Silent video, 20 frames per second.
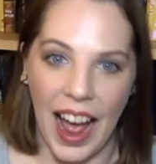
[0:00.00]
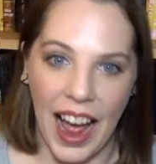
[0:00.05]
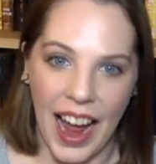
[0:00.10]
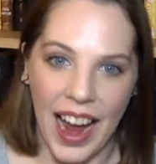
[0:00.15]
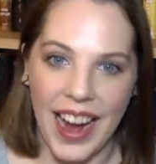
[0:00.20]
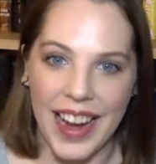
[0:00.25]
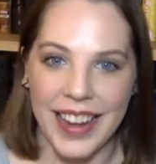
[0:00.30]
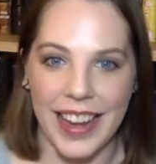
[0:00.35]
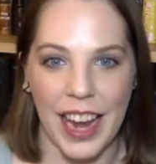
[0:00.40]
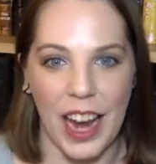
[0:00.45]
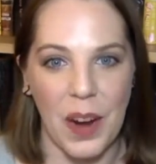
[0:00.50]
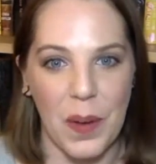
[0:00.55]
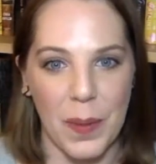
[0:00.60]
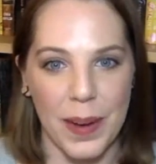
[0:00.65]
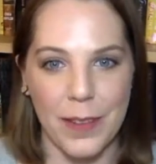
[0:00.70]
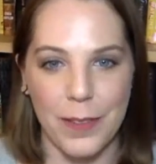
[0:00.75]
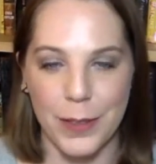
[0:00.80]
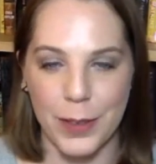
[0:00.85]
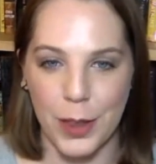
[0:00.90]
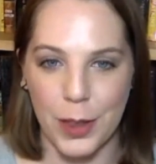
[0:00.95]
I can't
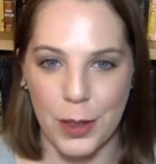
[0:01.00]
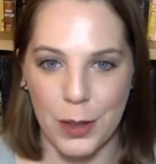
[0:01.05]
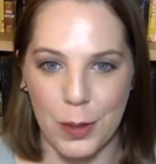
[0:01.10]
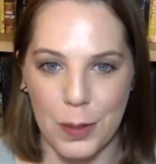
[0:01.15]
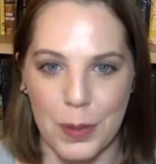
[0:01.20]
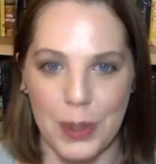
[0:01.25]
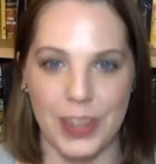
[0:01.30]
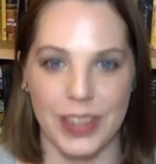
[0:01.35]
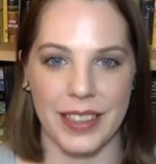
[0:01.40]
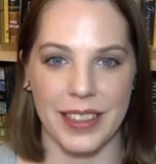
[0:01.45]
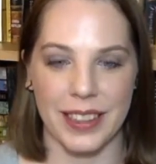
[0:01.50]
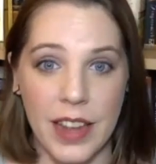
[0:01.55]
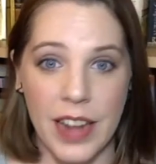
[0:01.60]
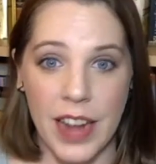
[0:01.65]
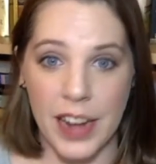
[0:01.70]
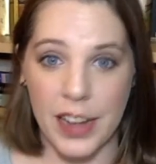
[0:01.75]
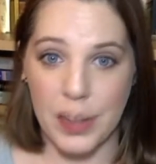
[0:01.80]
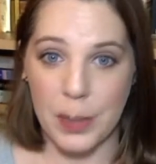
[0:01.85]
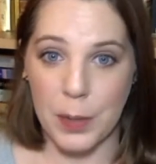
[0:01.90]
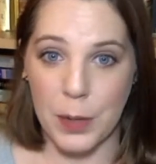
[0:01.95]
wait for the third book. The
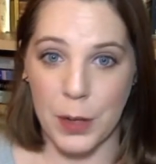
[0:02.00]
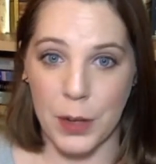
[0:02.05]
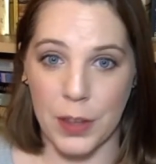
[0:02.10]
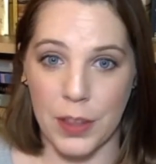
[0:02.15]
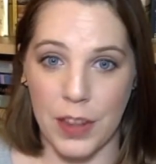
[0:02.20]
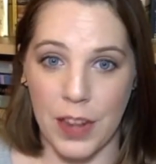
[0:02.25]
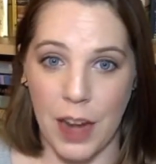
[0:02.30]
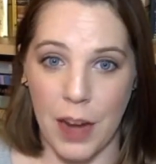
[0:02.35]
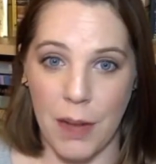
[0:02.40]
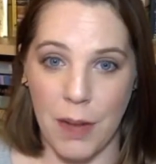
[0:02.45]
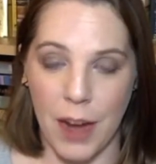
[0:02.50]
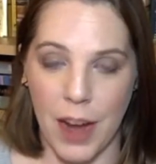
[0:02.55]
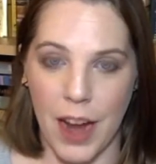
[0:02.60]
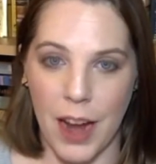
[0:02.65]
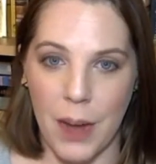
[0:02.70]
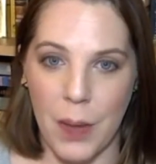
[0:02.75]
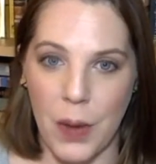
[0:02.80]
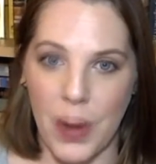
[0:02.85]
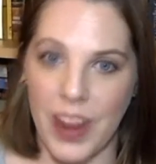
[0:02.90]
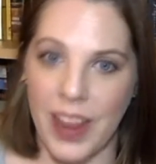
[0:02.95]
next book that I
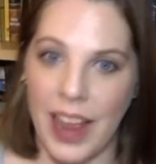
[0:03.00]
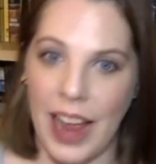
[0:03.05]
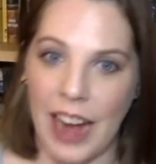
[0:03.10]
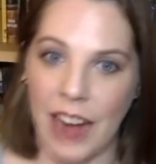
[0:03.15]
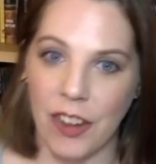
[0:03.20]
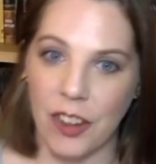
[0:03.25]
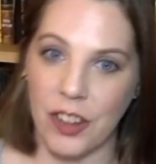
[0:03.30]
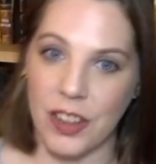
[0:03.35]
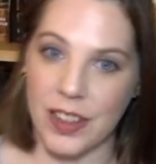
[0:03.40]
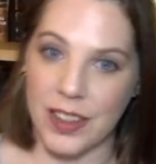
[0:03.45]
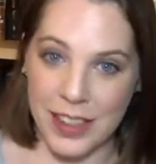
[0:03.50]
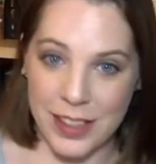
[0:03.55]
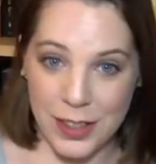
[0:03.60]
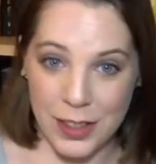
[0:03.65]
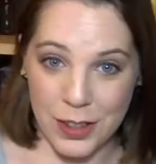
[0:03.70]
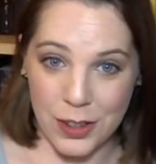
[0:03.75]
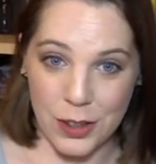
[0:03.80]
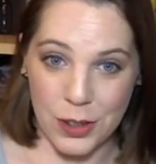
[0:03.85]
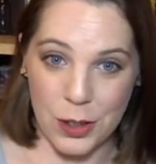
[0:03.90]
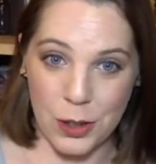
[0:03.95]
read, well, actually
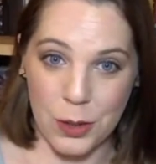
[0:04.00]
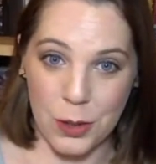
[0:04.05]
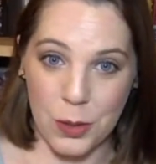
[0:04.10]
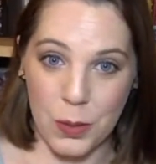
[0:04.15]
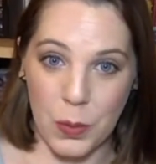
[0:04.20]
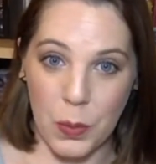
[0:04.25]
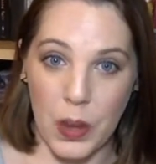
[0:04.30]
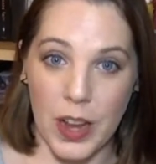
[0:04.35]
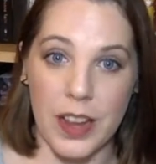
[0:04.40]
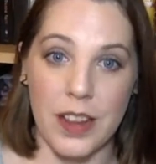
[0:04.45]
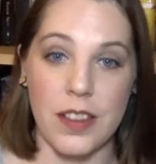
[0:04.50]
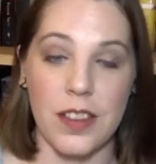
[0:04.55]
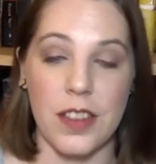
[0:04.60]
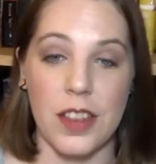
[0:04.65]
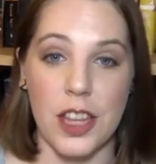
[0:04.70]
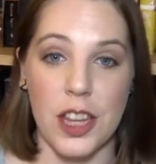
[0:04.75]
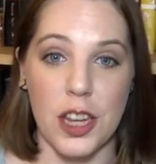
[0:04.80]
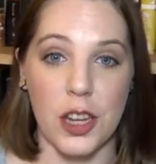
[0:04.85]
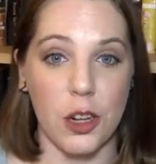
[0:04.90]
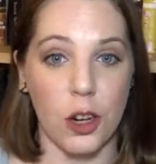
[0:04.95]
listened to, was
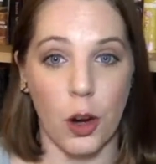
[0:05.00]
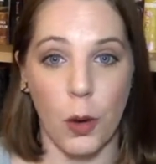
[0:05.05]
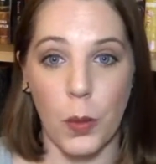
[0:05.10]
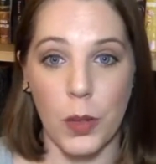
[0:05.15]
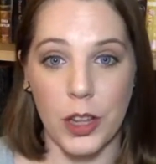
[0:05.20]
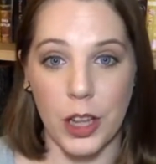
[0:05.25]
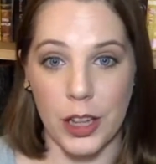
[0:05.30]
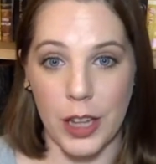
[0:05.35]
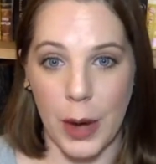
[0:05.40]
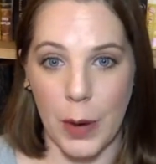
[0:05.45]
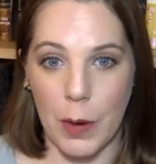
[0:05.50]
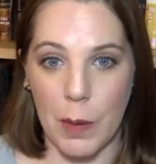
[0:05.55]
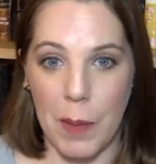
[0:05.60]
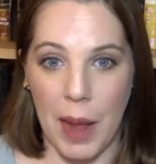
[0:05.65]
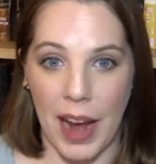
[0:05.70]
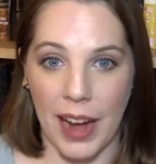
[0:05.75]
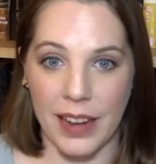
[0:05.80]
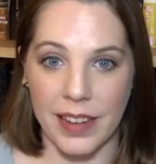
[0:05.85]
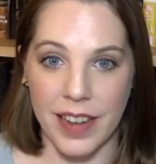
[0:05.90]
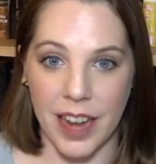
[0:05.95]
The Girl with the Lower
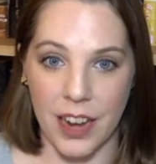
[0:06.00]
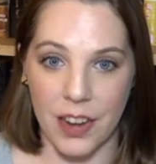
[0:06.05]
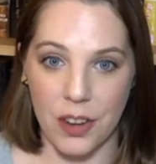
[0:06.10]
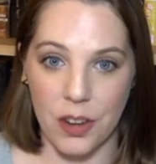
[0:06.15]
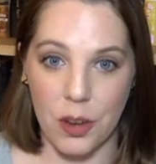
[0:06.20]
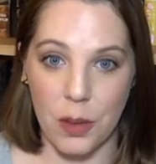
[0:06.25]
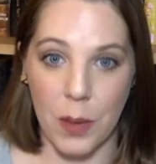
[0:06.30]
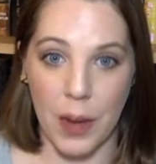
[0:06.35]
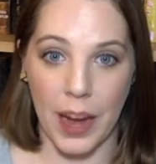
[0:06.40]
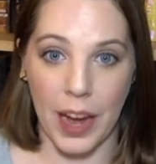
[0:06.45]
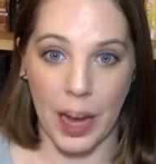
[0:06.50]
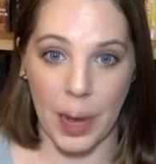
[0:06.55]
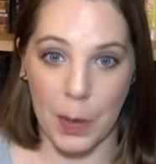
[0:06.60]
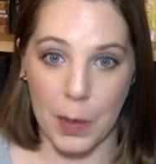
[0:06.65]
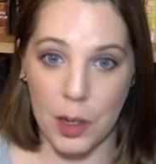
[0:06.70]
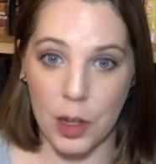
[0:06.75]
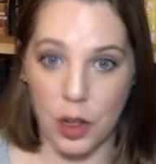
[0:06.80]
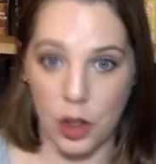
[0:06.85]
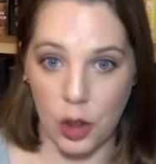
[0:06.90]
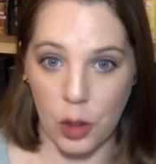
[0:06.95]
Back Tattoo by
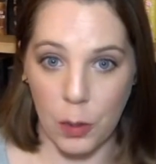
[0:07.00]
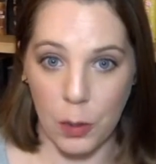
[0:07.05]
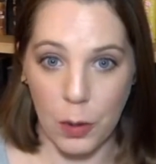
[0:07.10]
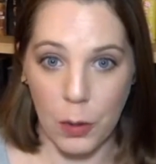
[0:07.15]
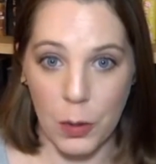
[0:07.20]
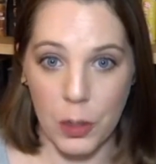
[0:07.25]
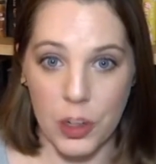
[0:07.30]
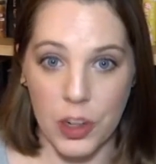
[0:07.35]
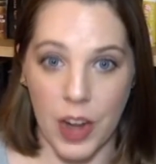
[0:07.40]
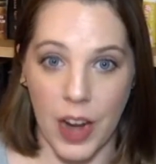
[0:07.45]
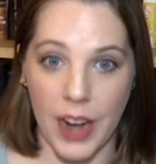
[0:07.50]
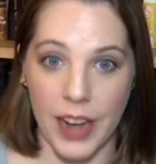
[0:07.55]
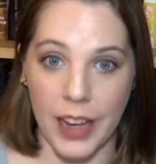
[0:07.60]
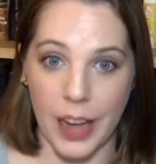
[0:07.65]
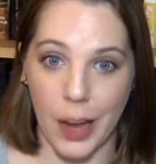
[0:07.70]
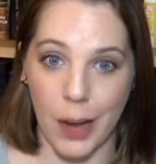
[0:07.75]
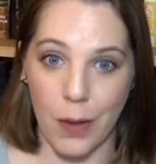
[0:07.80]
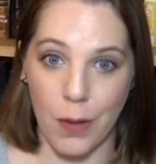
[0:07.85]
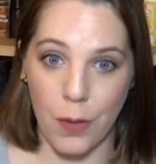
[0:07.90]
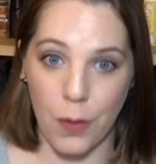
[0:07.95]
Amy Schumer, which I
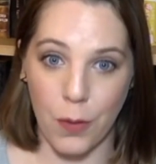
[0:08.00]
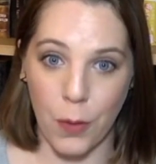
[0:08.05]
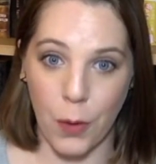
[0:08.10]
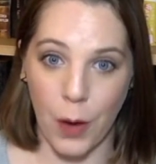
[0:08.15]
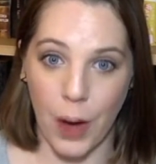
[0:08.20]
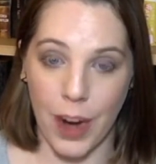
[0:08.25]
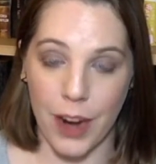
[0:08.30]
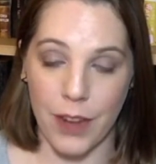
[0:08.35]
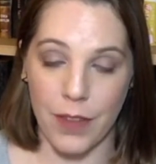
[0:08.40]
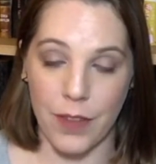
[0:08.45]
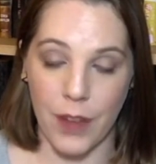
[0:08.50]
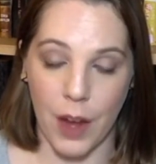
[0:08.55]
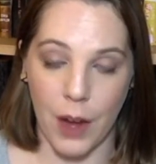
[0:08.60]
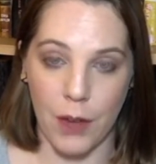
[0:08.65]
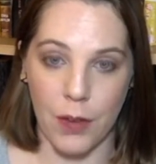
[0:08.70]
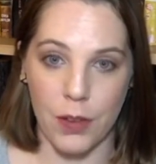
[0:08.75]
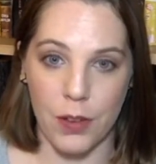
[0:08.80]
gave 4 out of 5